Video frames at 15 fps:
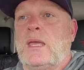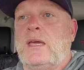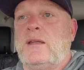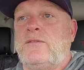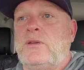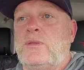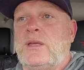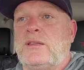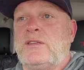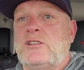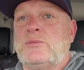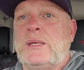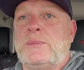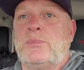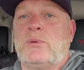And if you think
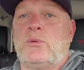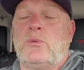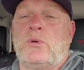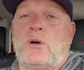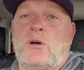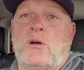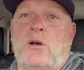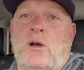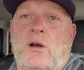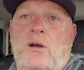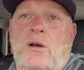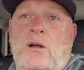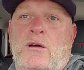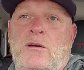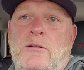these people
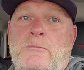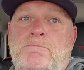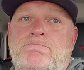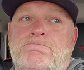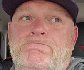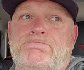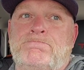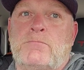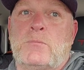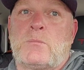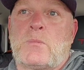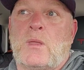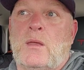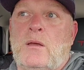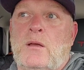are
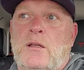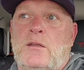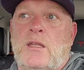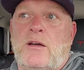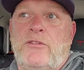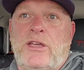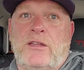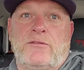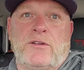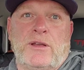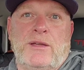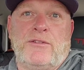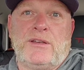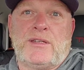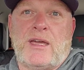loving and
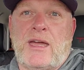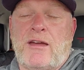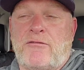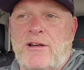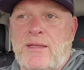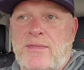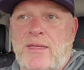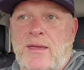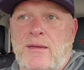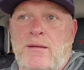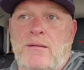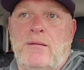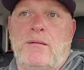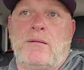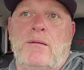forgiving to
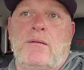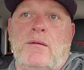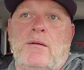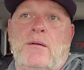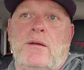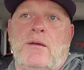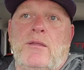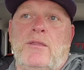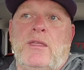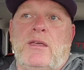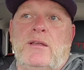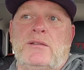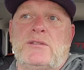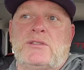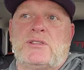everything
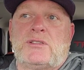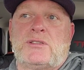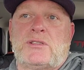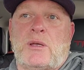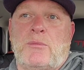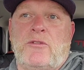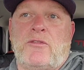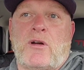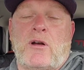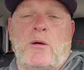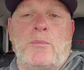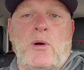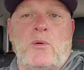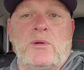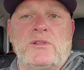that some of our
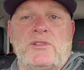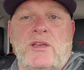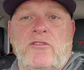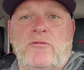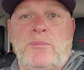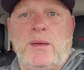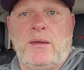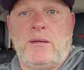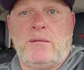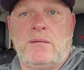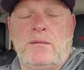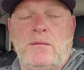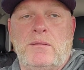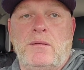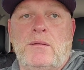opponents have
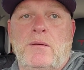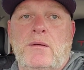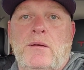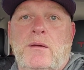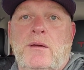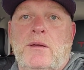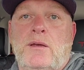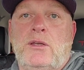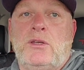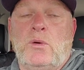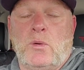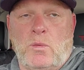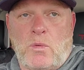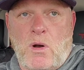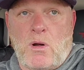been,
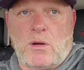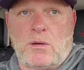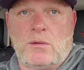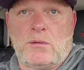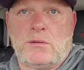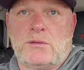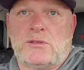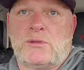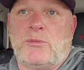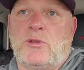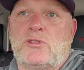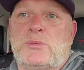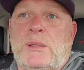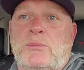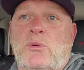you're wrong. Some of
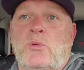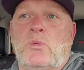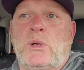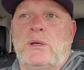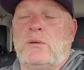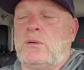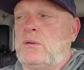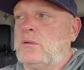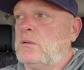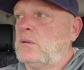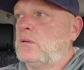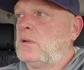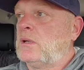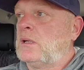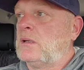those people will
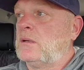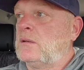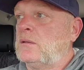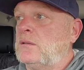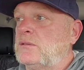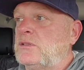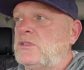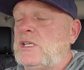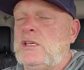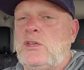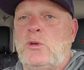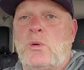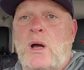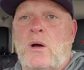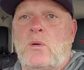
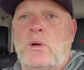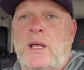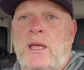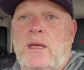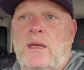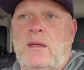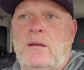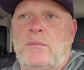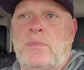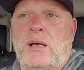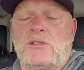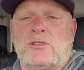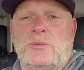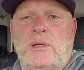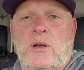seek you out and
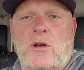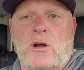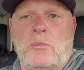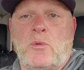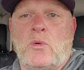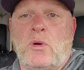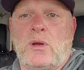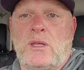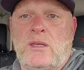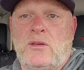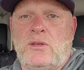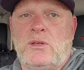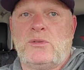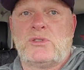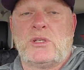possibly harm or
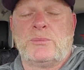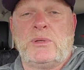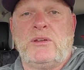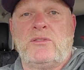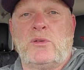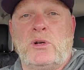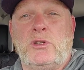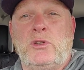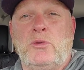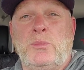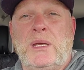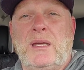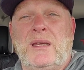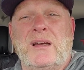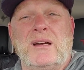kill you simply for you
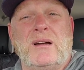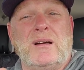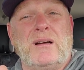being